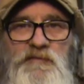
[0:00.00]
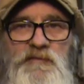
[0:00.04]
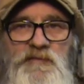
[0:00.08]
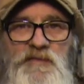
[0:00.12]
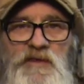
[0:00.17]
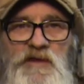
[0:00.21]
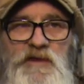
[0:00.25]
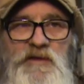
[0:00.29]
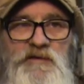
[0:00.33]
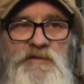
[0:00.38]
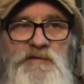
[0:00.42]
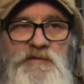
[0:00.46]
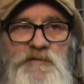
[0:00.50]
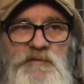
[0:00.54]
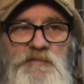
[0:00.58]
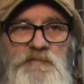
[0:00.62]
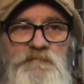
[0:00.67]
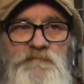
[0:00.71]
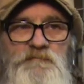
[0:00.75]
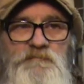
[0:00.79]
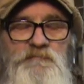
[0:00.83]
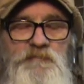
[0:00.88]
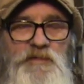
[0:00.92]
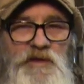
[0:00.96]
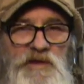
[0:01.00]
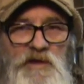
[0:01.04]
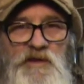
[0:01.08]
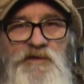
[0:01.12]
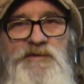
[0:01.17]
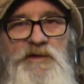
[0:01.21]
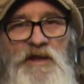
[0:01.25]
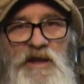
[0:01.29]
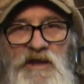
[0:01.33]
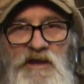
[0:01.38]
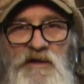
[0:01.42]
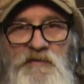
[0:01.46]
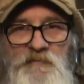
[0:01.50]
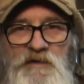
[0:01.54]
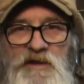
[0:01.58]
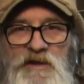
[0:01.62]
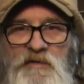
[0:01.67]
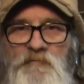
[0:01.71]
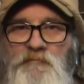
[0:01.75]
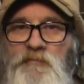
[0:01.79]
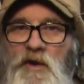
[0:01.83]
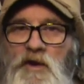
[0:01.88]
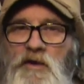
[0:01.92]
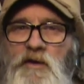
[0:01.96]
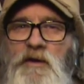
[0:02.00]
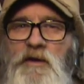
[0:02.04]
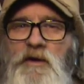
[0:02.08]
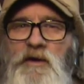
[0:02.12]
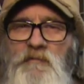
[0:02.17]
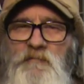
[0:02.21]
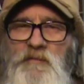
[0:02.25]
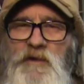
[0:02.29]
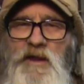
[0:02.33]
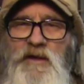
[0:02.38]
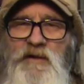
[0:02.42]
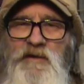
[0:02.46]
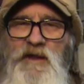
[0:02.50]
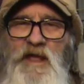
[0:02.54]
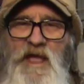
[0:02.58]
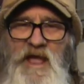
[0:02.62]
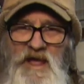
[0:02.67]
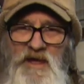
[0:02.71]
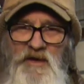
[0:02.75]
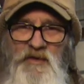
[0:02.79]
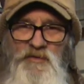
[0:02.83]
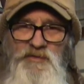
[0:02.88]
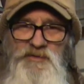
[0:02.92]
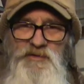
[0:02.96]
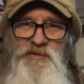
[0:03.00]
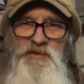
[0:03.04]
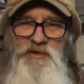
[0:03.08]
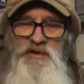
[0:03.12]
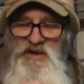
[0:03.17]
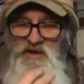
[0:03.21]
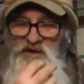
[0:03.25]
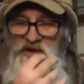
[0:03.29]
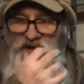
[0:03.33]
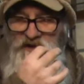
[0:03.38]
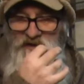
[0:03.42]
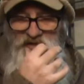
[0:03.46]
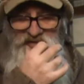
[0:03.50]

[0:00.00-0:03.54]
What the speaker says: that because I am in a barn, I'm not in a house, and